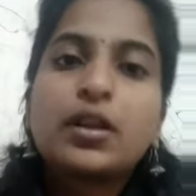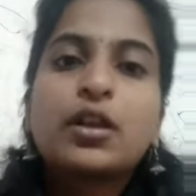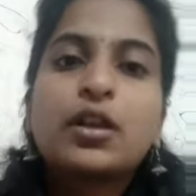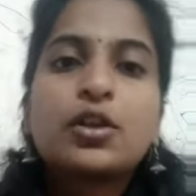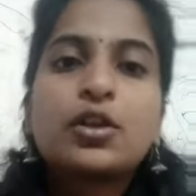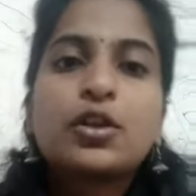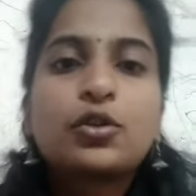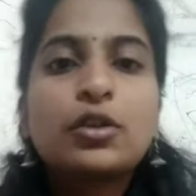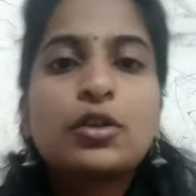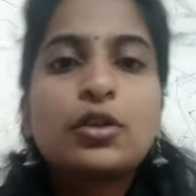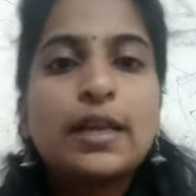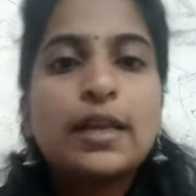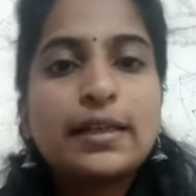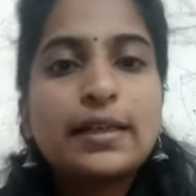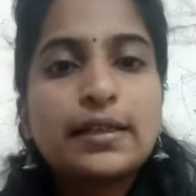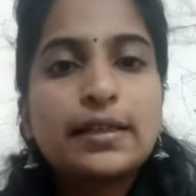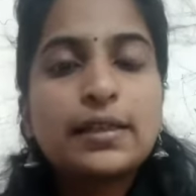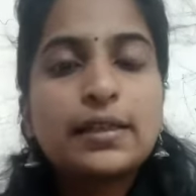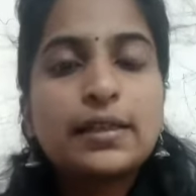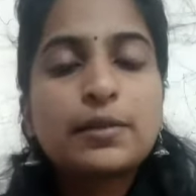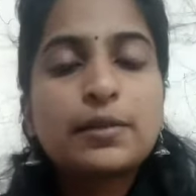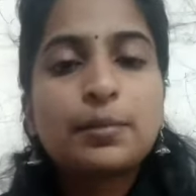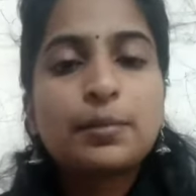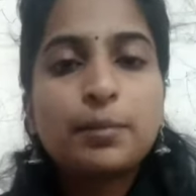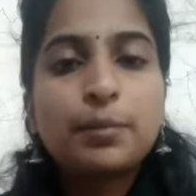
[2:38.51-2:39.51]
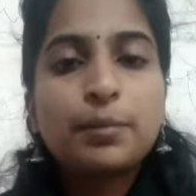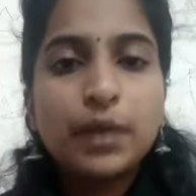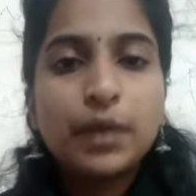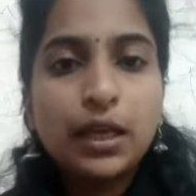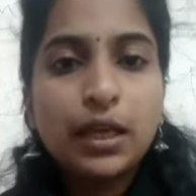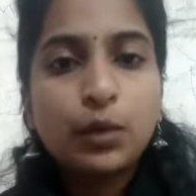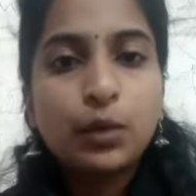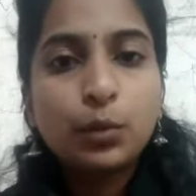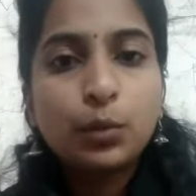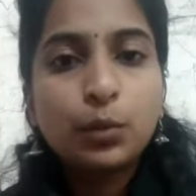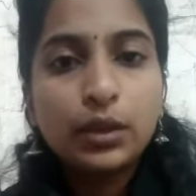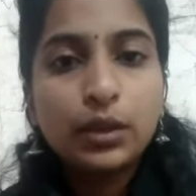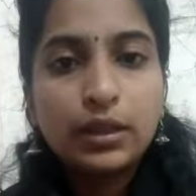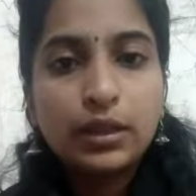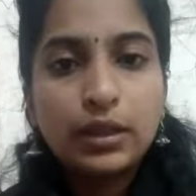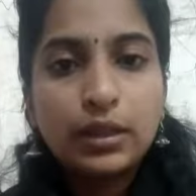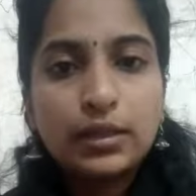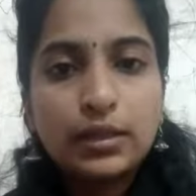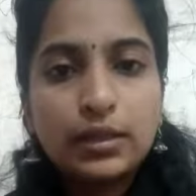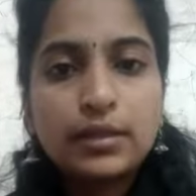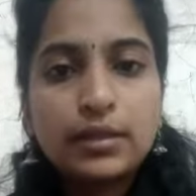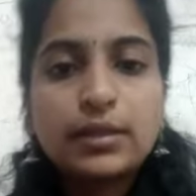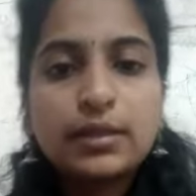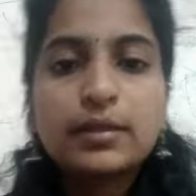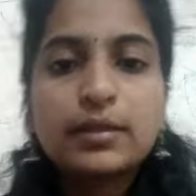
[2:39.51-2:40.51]
So let us begin with
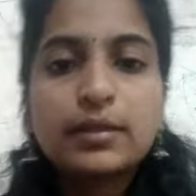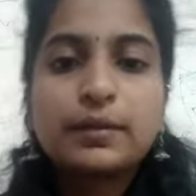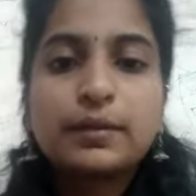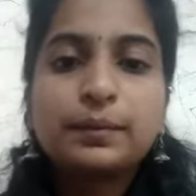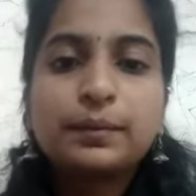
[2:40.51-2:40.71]
this.